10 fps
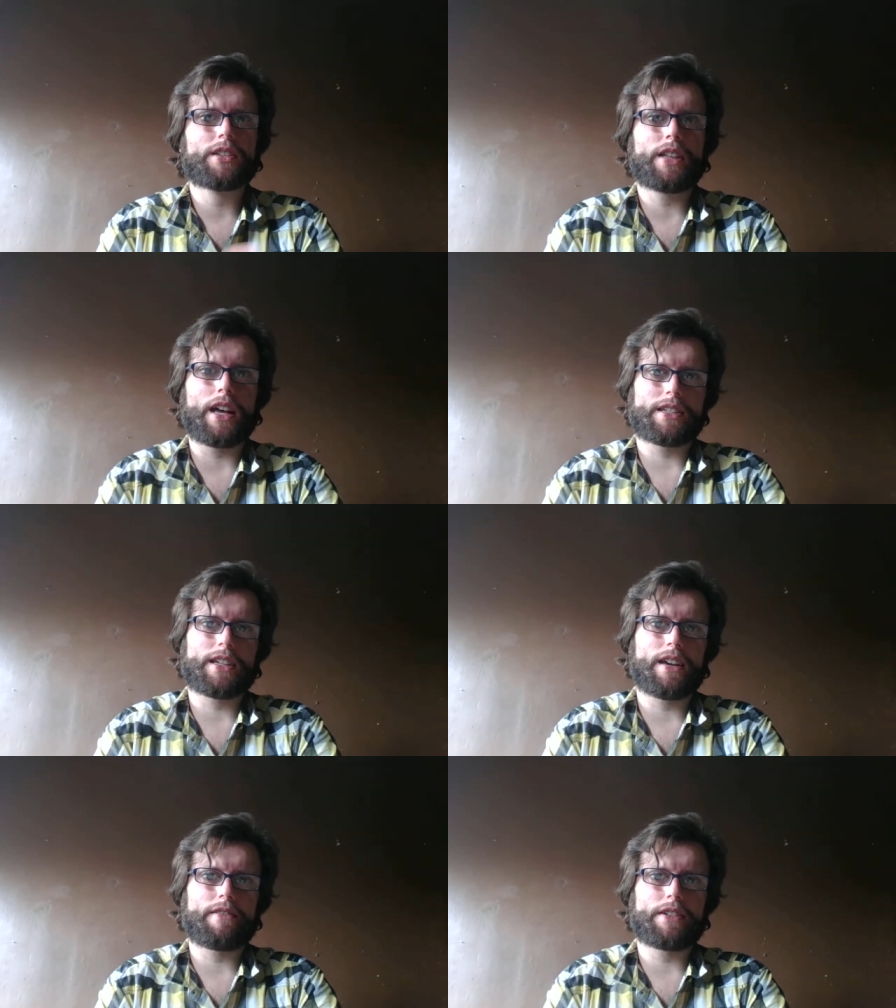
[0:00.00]
that
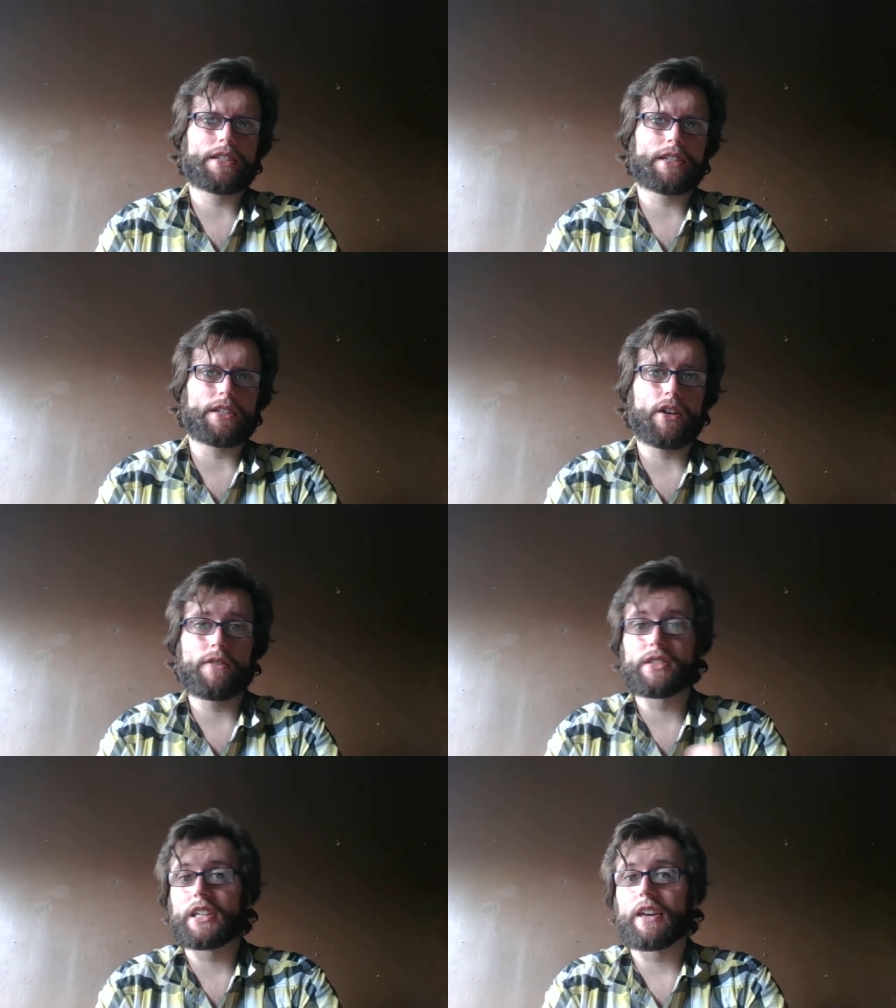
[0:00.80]
series and
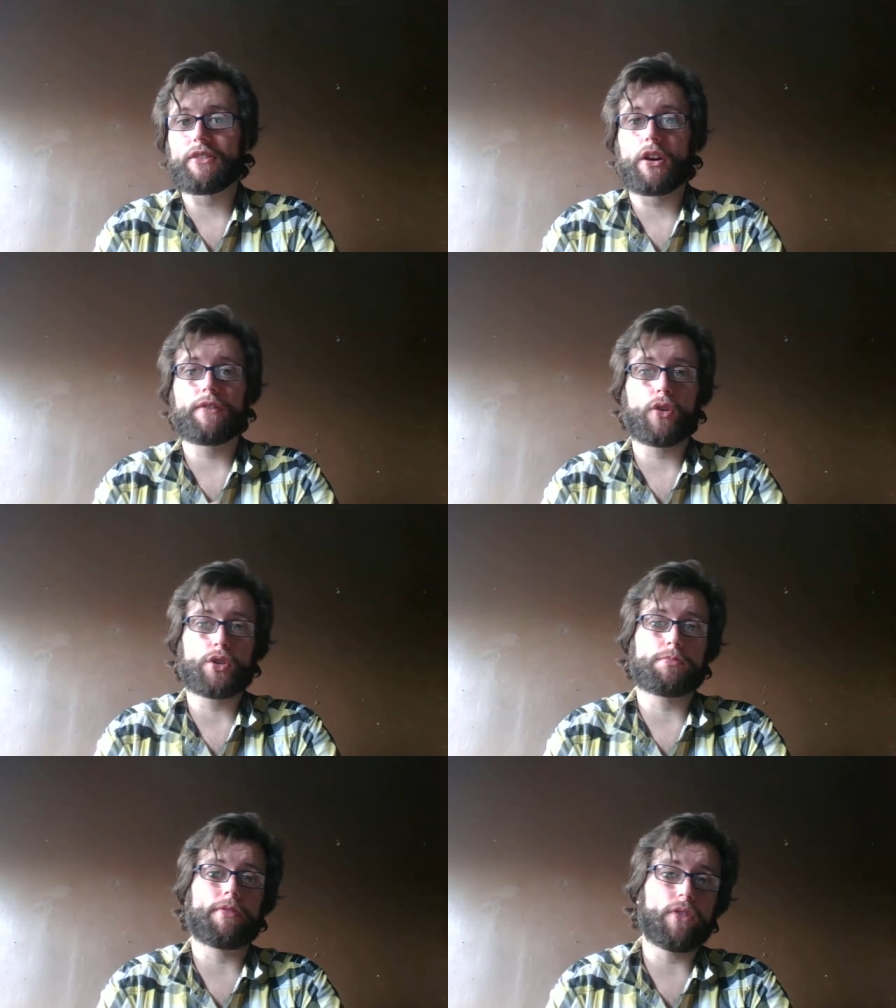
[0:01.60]
obviously giving our
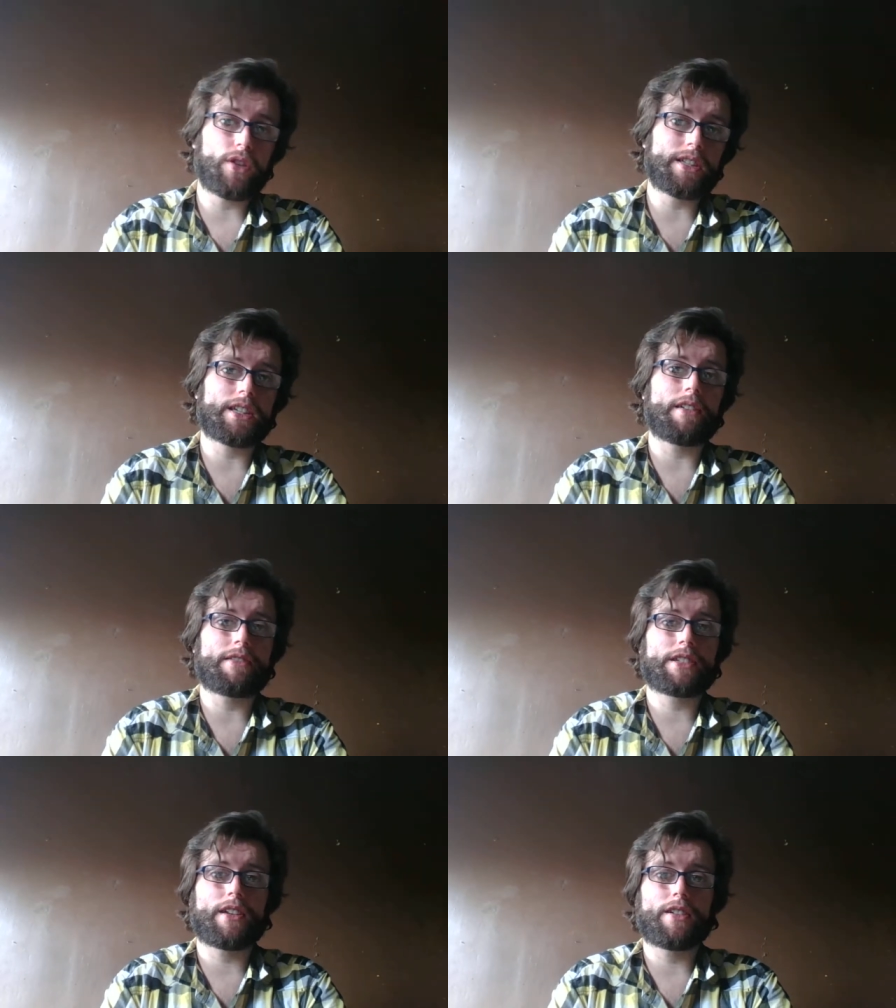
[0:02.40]
thoughts before the
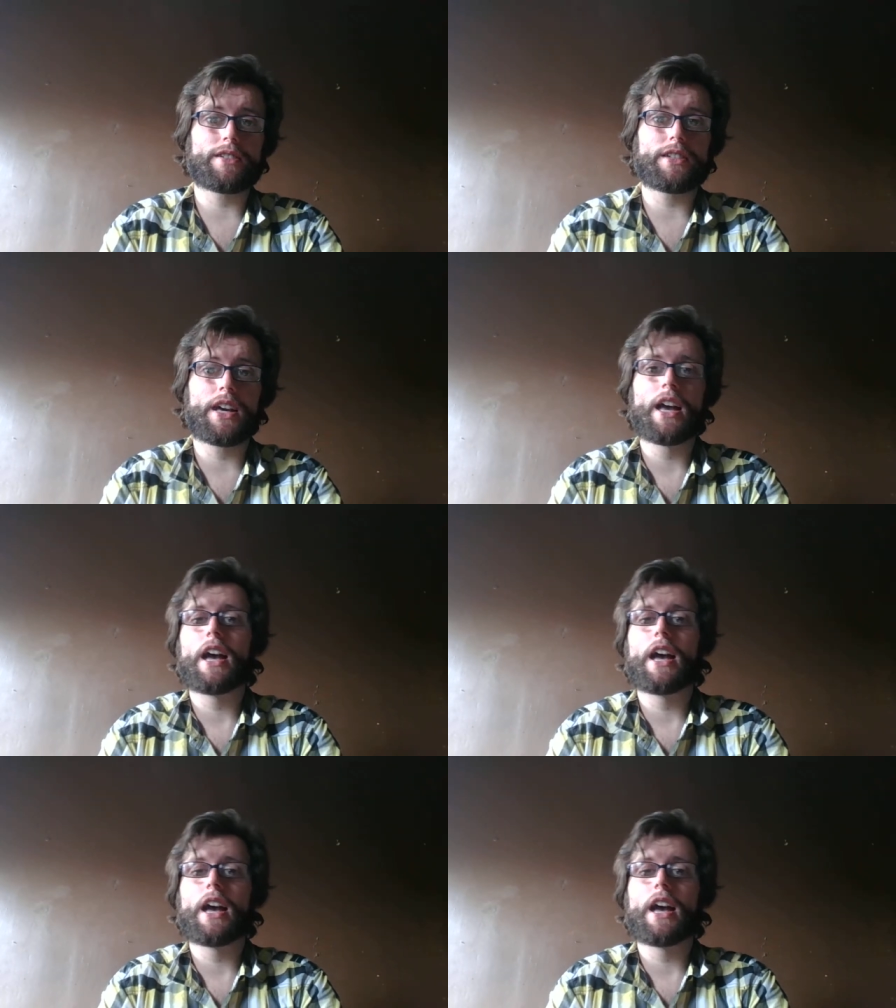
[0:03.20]
series started.